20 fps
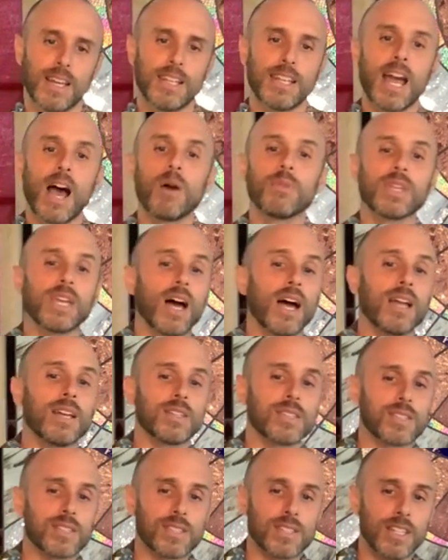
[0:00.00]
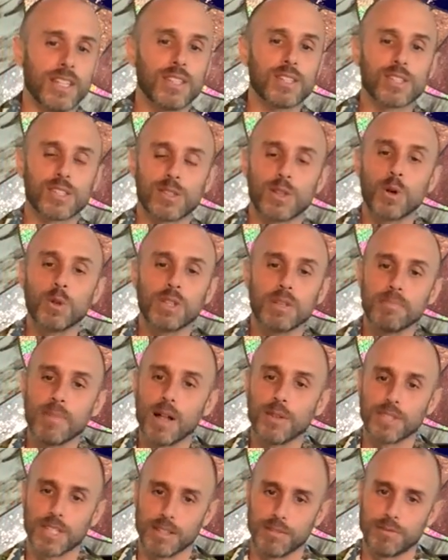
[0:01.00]
And now the ice is slowly
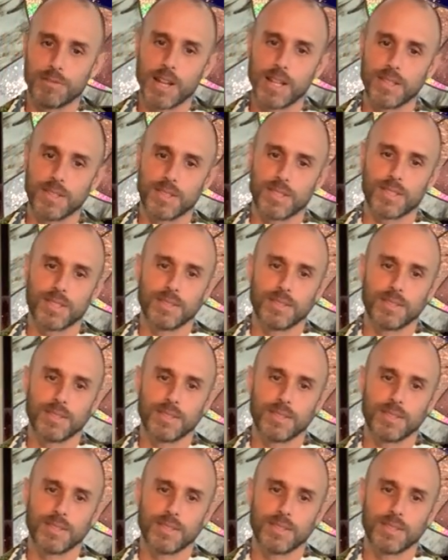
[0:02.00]
melting, friends.